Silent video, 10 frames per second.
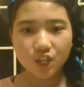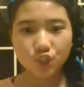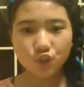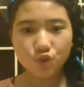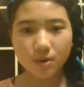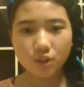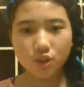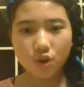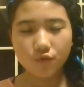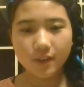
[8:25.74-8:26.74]

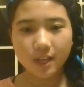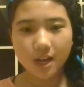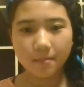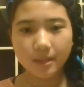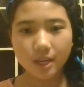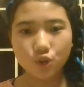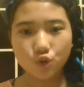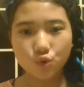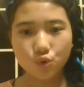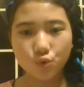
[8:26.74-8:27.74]
Supernovae compared
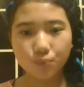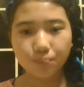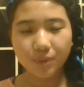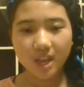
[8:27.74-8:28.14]
to